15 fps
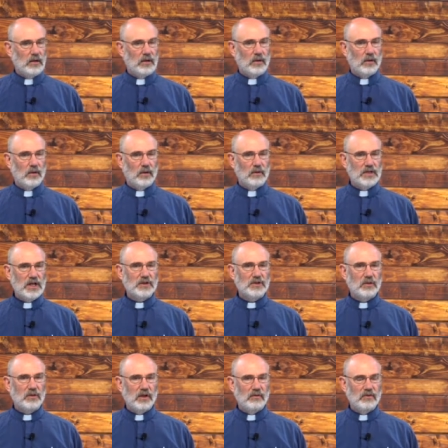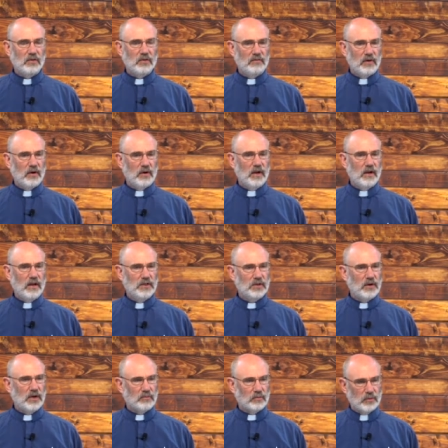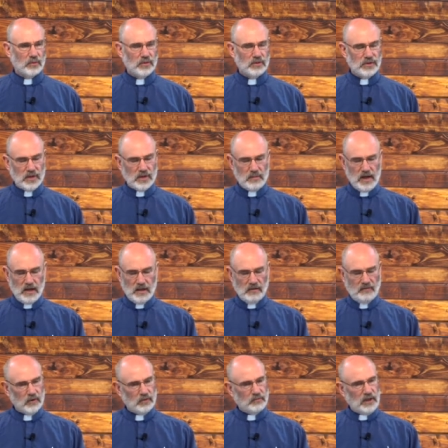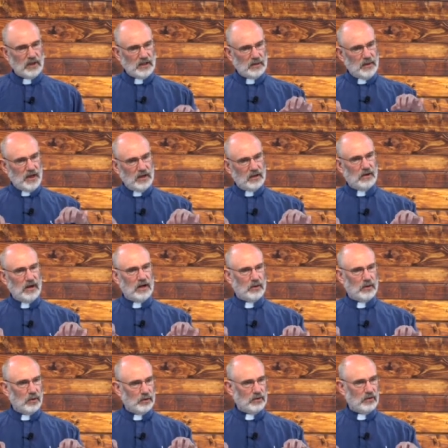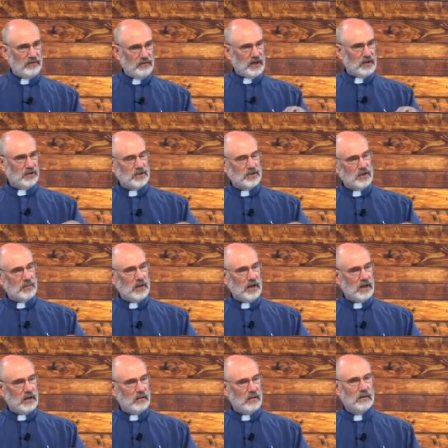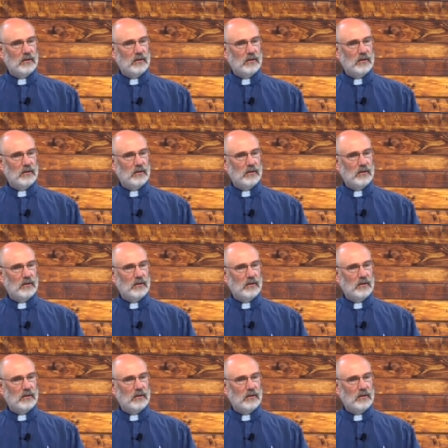Your teacher gives you very strict rules about, if you're playing the piano, how to hold your fingers on the piano.